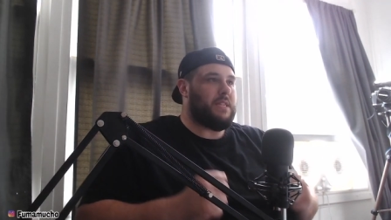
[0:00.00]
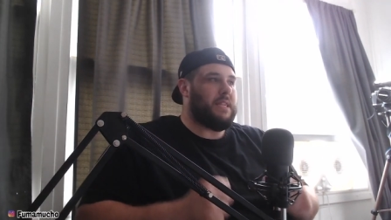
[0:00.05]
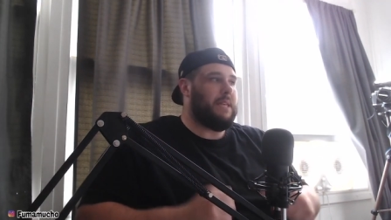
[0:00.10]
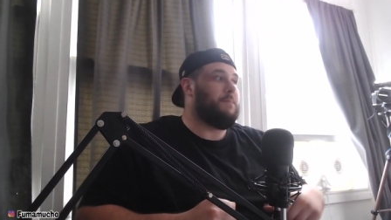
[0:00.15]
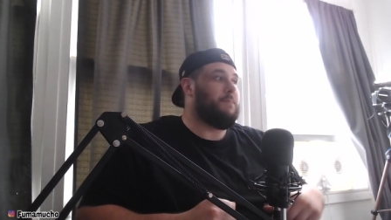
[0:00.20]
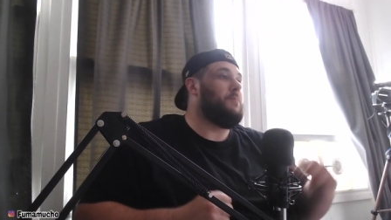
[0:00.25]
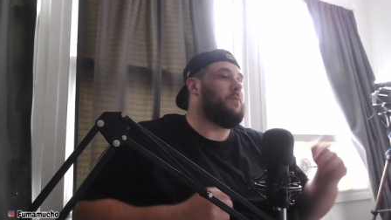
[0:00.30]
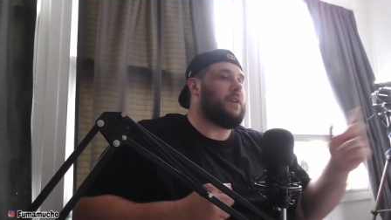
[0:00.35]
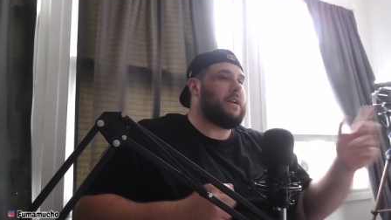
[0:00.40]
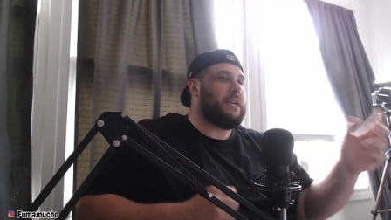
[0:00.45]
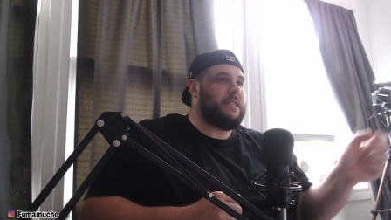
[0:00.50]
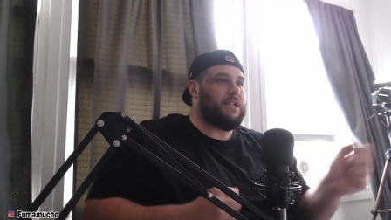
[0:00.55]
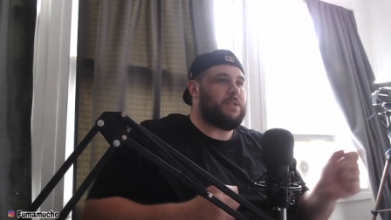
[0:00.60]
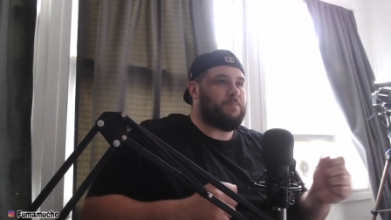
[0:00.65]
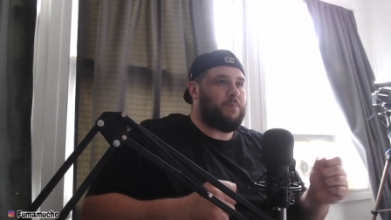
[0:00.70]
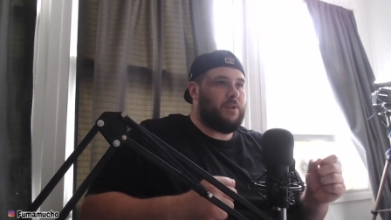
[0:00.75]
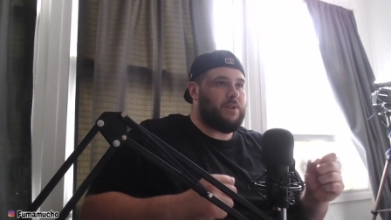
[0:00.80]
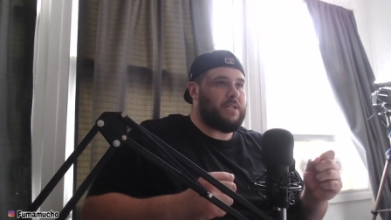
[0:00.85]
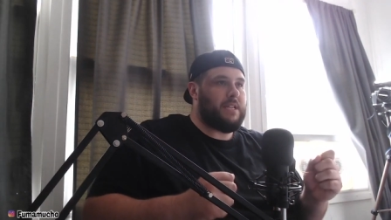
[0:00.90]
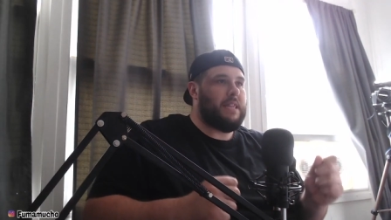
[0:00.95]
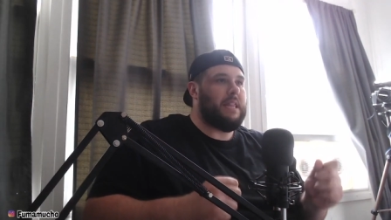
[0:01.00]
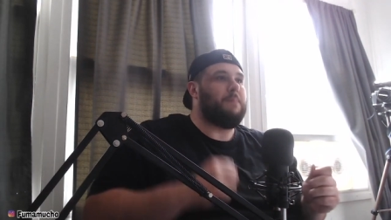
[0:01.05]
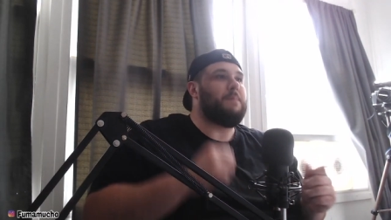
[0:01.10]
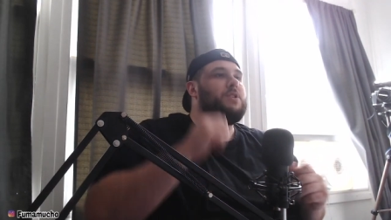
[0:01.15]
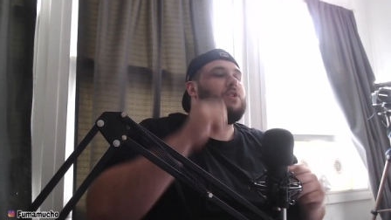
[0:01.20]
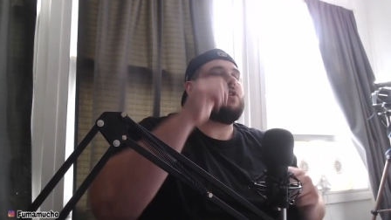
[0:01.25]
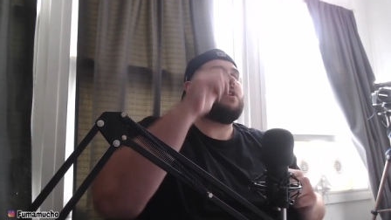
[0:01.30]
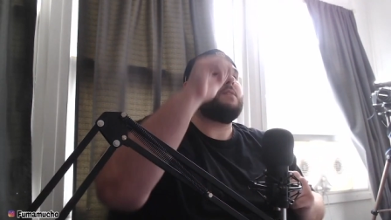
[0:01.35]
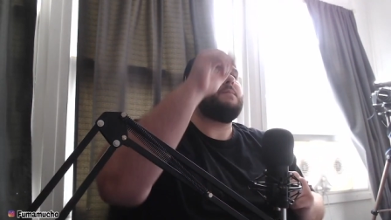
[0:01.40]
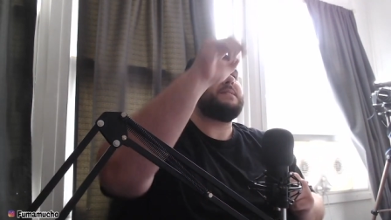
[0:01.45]
Let me bring in this person. Let me
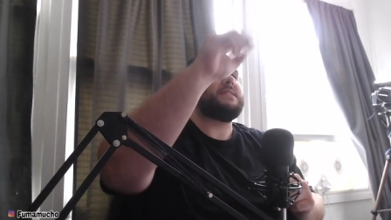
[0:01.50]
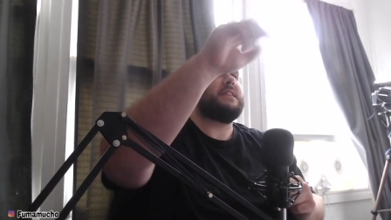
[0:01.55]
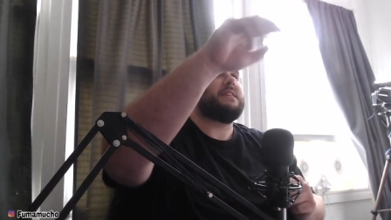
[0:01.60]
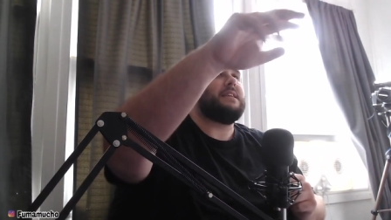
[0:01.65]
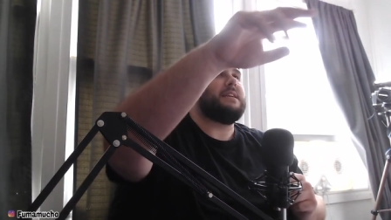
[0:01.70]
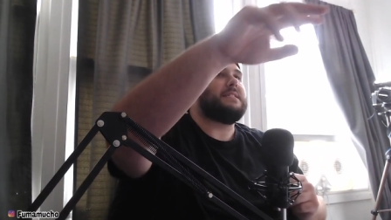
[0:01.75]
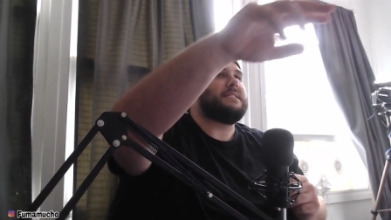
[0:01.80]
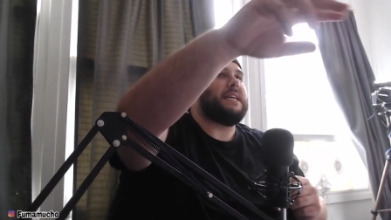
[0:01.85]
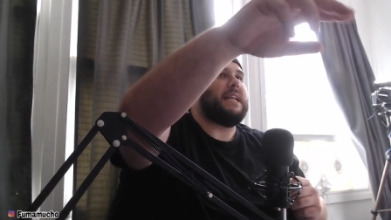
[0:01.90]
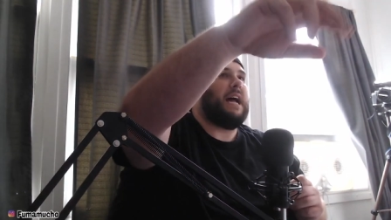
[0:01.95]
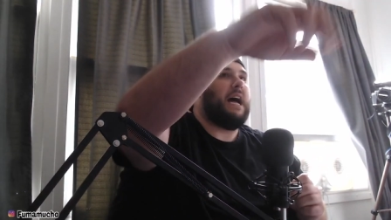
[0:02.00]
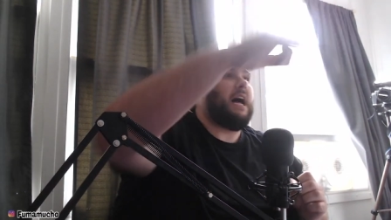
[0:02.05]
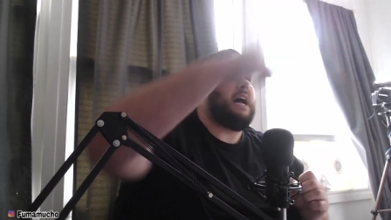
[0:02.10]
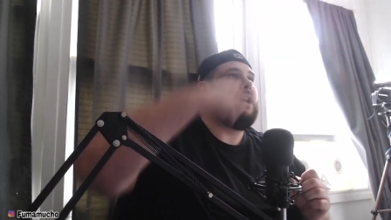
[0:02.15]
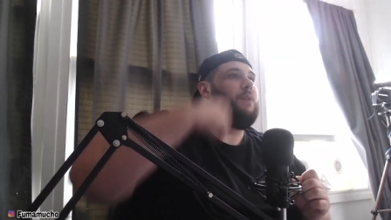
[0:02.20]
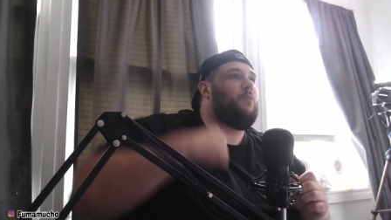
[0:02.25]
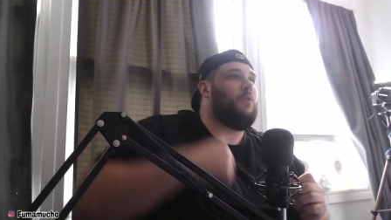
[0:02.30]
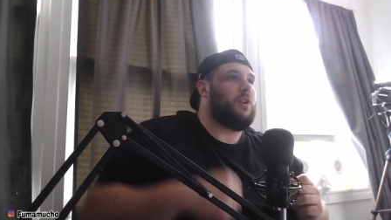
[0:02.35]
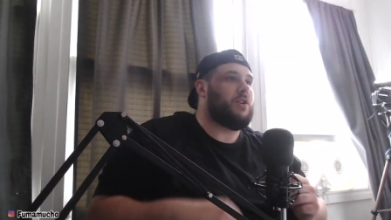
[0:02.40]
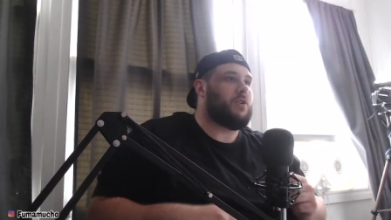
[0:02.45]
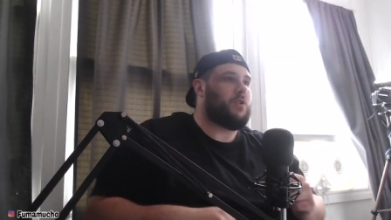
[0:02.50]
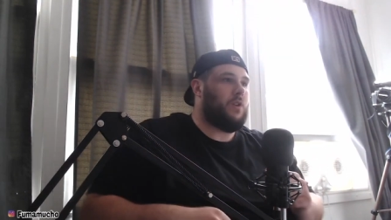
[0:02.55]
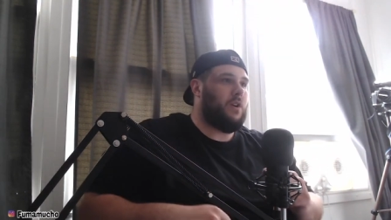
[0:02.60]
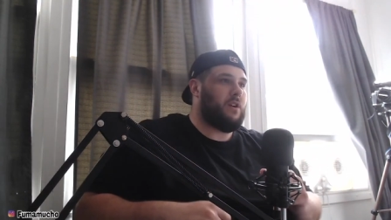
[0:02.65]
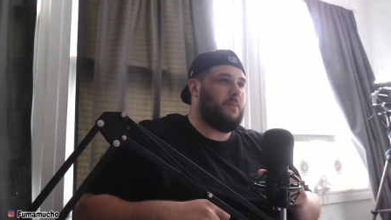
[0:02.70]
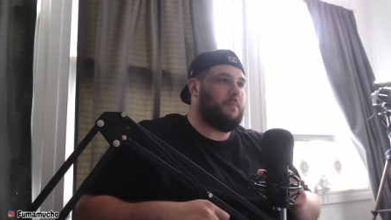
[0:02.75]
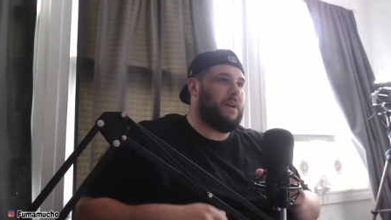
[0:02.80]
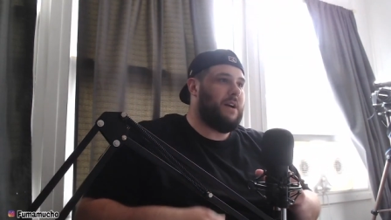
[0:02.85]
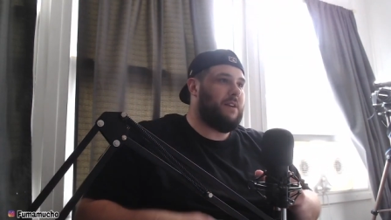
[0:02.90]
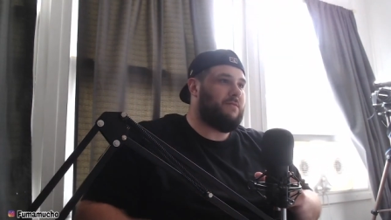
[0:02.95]
talk about the things that I want to talk
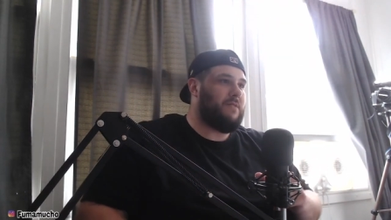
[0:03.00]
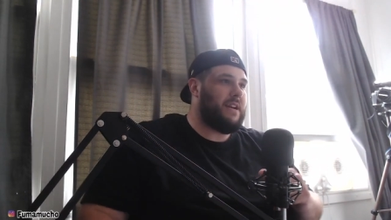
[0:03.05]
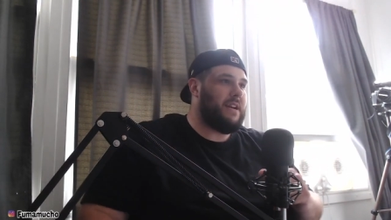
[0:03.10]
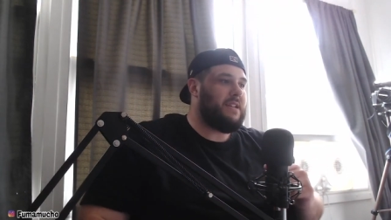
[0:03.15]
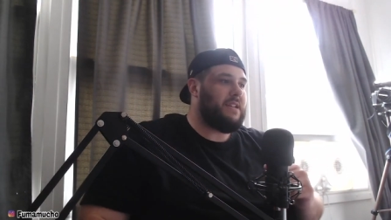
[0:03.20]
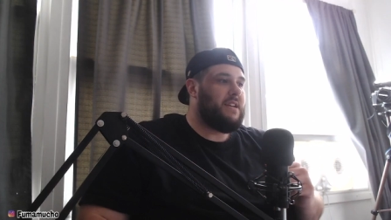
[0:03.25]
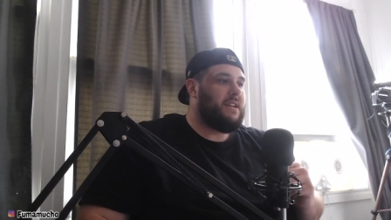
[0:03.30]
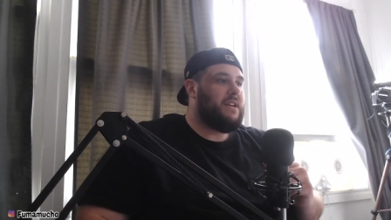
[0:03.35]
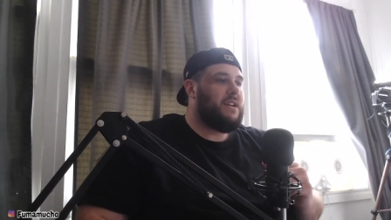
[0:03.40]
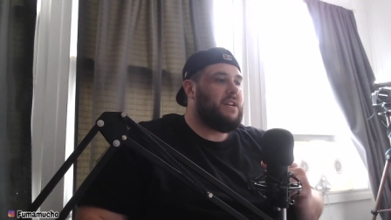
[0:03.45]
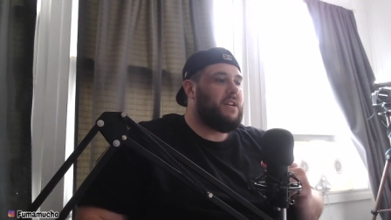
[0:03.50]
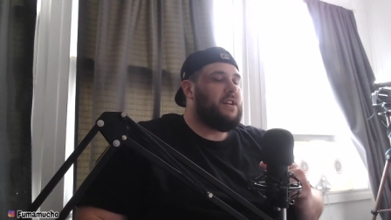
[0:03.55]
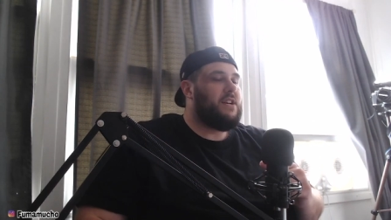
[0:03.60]
about, right?